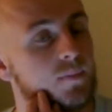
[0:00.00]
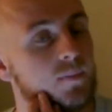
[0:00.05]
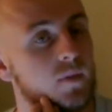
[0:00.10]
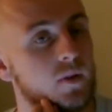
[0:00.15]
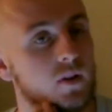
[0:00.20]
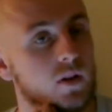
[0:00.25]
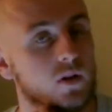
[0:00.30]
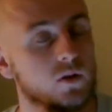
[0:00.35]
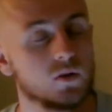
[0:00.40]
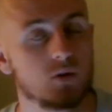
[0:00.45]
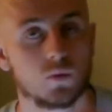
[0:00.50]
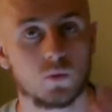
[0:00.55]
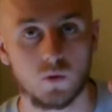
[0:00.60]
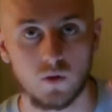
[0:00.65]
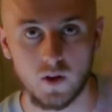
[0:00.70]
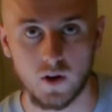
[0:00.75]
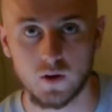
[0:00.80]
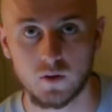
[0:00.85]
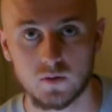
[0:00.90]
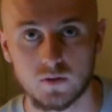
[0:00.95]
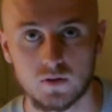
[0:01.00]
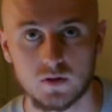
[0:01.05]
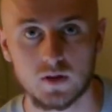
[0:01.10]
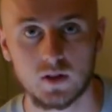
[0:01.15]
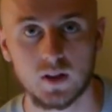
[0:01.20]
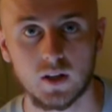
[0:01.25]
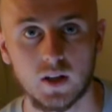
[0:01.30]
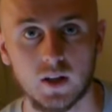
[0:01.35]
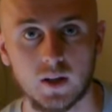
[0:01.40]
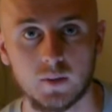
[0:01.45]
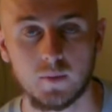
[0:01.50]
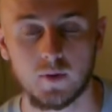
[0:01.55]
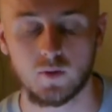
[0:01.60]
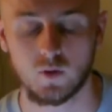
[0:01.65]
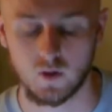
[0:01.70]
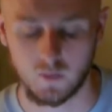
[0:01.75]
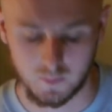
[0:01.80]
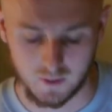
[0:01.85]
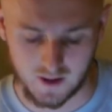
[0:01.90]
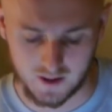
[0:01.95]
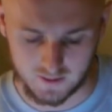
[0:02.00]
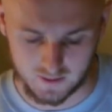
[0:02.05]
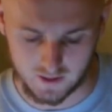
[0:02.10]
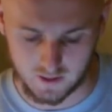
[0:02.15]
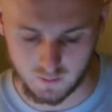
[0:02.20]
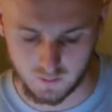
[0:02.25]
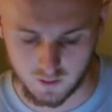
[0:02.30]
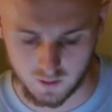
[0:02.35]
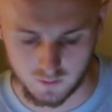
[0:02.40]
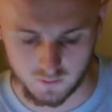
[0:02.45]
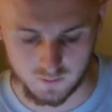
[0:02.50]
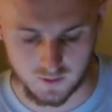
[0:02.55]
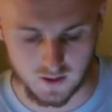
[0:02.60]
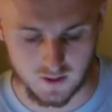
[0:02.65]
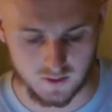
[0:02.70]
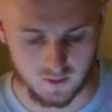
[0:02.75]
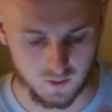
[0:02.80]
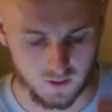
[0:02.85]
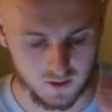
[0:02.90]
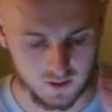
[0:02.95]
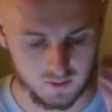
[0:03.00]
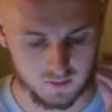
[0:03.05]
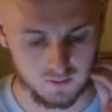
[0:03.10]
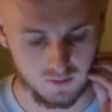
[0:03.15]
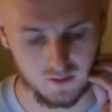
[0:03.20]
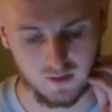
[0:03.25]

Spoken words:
I'm going to do all those. I've got it planned out, hopefully, so I can